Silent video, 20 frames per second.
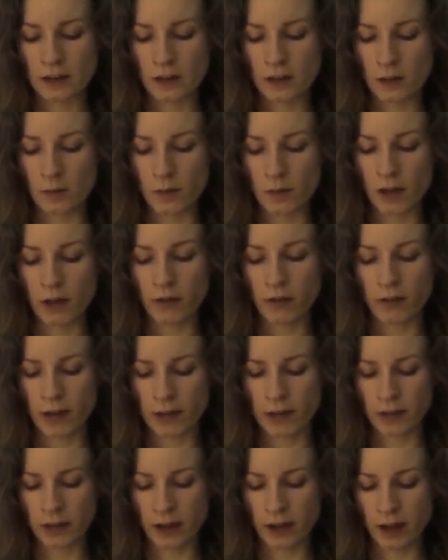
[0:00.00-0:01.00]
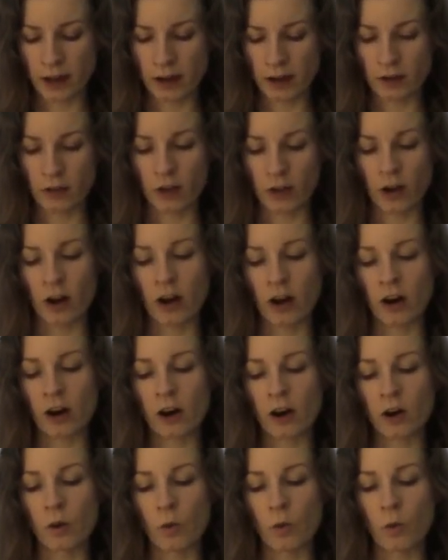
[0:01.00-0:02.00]
Bell finally got out of the car,
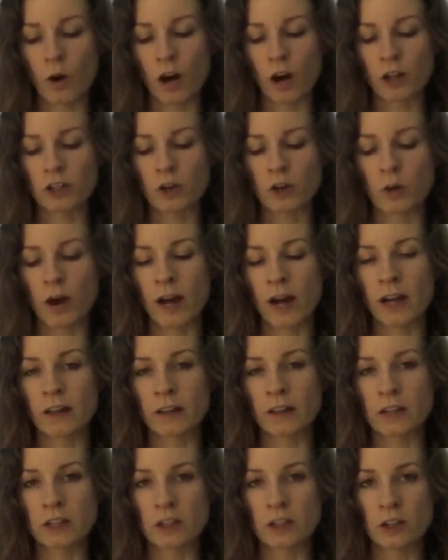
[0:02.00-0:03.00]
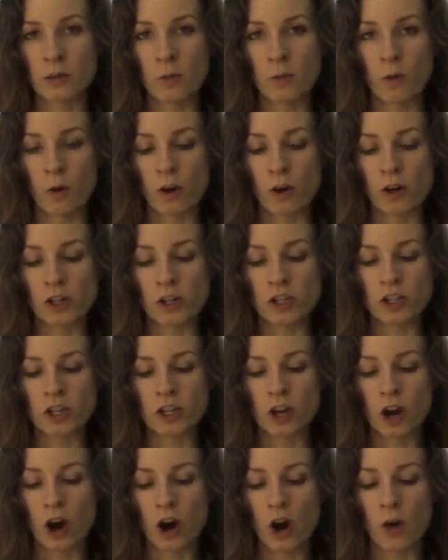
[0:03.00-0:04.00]
walked quietly to the porch,
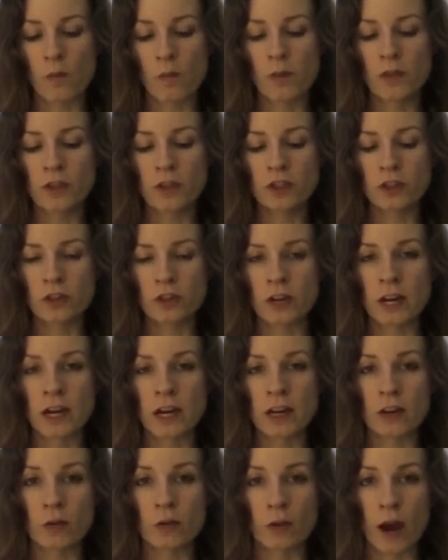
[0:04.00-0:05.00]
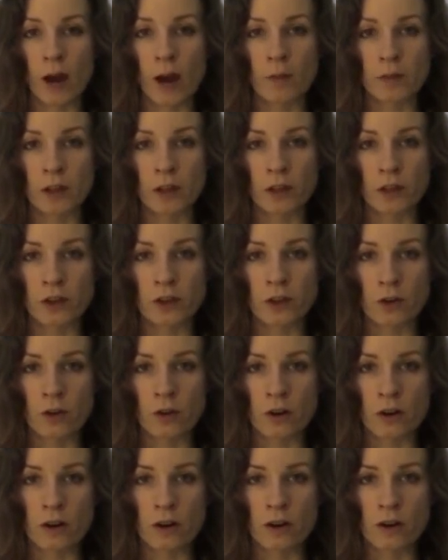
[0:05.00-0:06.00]
opened the screen, and rapped on the door.
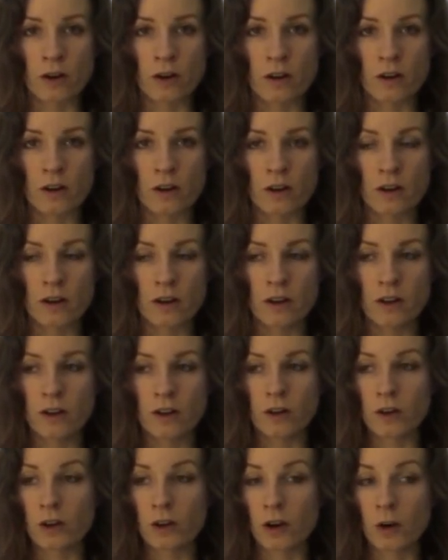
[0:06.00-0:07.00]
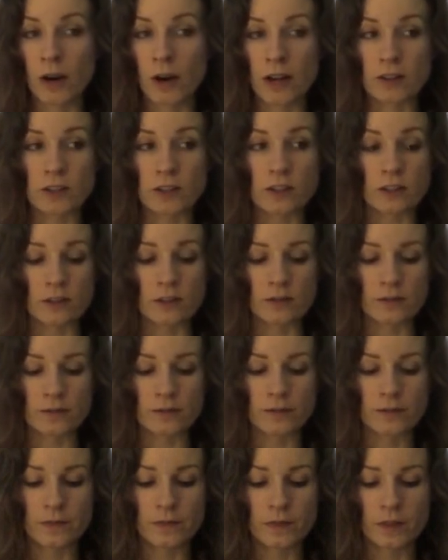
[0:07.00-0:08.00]
No answer.
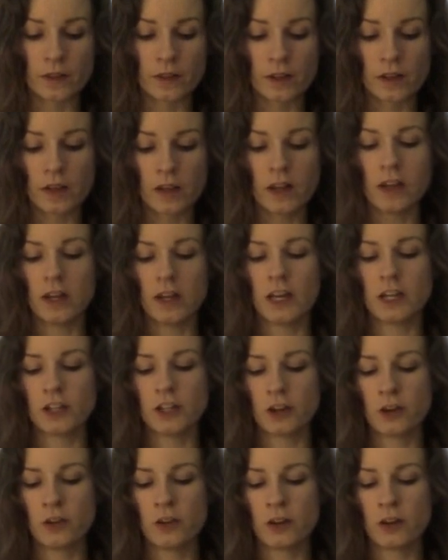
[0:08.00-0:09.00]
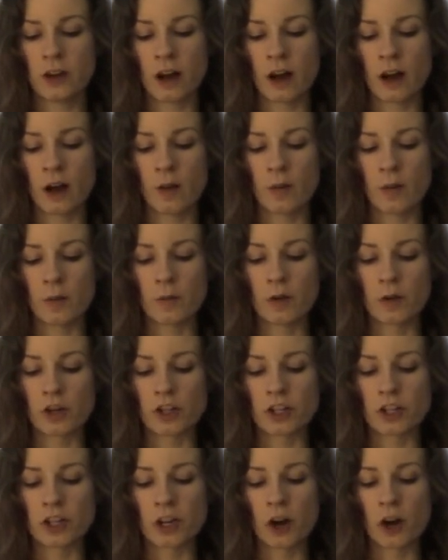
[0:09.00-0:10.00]
He turned the knob and
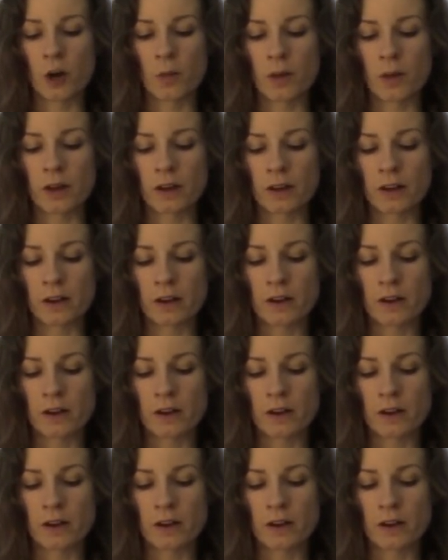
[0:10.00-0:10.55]
pushed it open.